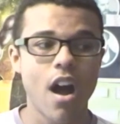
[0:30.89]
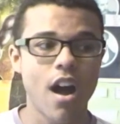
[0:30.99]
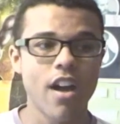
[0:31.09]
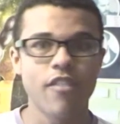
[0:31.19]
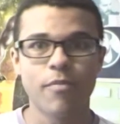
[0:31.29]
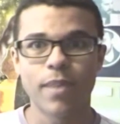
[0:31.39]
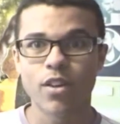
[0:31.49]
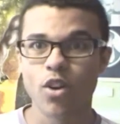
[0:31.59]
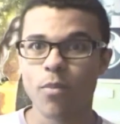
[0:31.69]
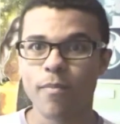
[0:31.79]
I've
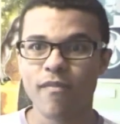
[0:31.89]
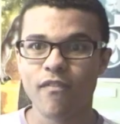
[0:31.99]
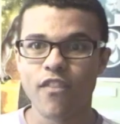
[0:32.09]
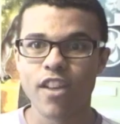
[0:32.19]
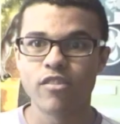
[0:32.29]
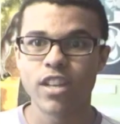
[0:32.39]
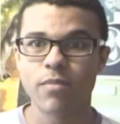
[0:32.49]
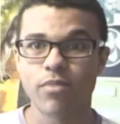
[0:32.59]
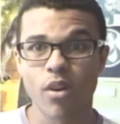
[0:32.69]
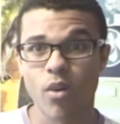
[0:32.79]
become
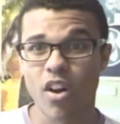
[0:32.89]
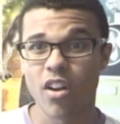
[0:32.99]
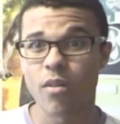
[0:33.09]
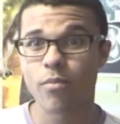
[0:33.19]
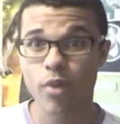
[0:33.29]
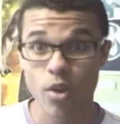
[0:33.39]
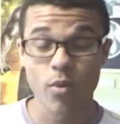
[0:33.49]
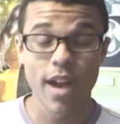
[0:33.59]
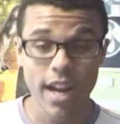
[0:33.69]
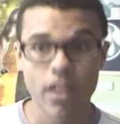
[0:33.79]
very pro
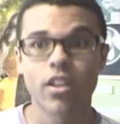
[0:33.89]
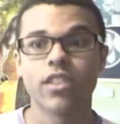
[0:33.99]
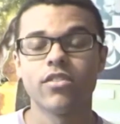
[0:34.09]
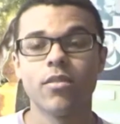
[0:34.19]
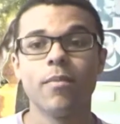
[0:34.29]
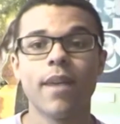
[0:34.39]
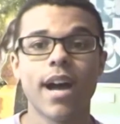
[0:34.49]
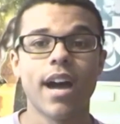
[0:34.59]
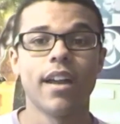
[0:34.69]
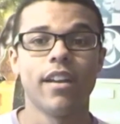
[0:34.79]
anarchism,
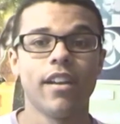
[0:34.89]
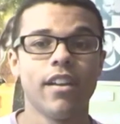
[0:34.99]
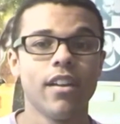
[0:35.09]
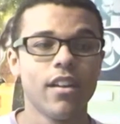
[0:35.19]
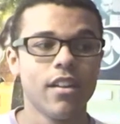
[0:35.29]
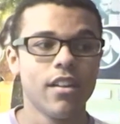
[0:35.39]
and